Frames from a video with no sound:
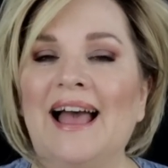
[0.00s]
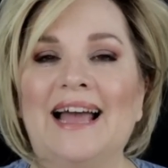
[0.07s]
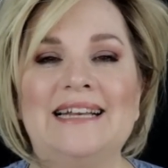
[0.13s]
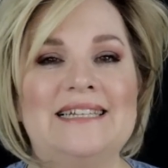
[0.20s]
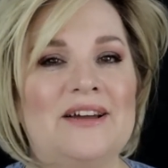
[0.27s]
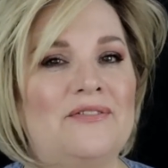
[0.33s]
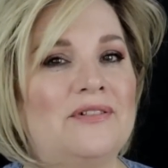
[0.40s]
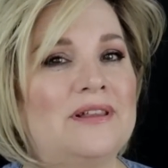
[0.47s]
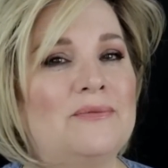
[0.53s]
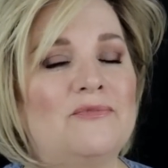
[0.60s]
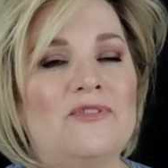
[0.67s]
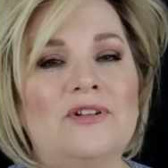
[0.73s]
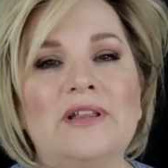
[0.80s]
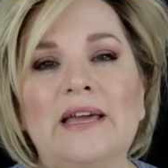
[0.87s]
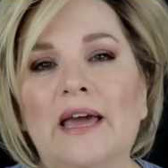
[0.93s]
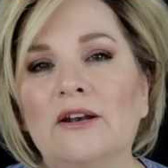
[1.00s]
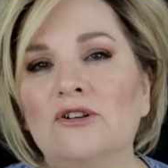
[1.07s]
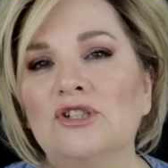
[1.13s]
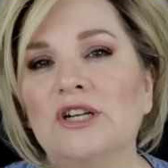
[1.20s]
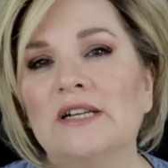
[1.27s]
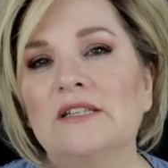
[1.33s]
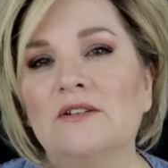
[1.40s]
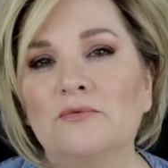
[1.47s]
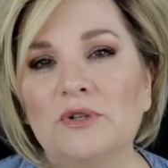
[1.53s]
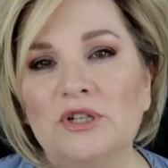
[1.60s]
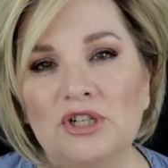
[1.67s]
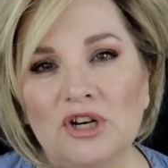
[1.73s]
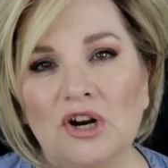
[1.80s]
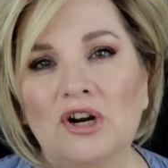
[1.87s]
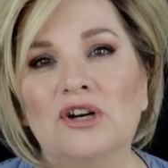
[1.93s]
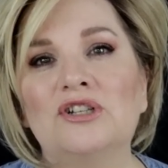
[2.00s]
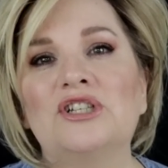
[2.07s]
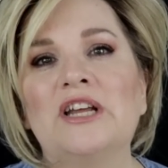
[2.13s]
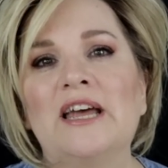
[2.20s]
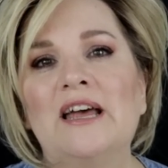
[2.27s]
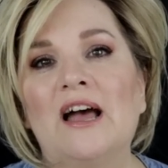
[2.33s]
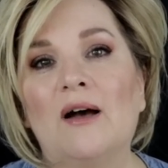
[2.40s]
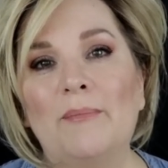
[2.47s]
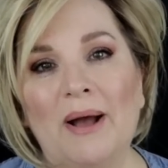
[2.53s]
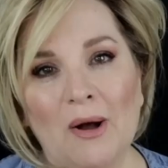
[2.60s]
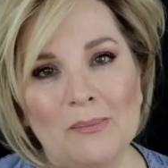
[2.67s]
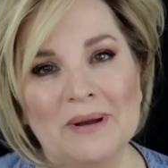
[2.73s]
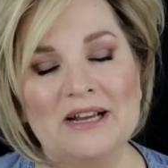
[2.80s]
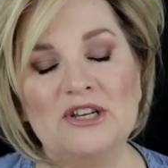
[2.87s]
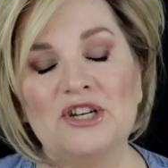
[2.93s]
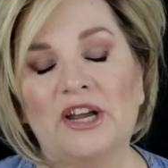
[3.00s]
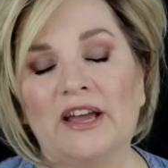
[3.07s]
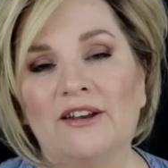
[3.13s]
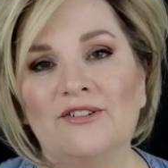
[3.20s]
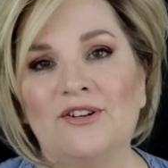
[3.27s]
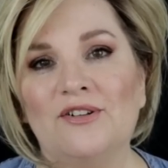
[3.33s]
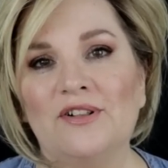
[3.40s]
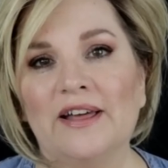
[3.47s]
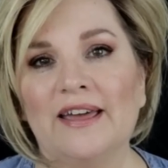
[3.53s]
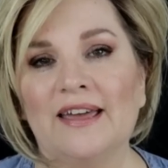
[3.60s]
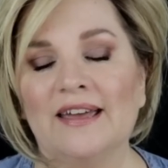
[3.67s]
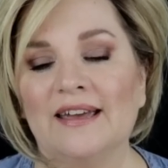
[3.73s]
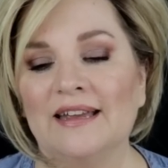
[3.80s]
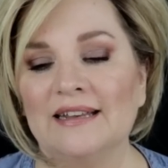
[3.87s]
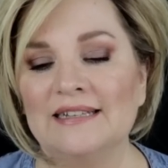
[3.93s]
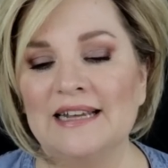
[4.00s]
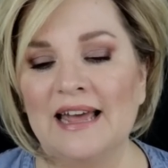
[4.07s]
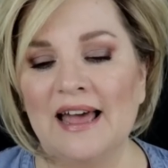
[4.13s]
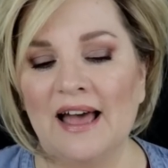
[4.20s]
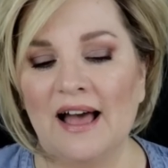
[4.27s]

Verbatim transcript: I definitely am feeling energized and recharged about my channel and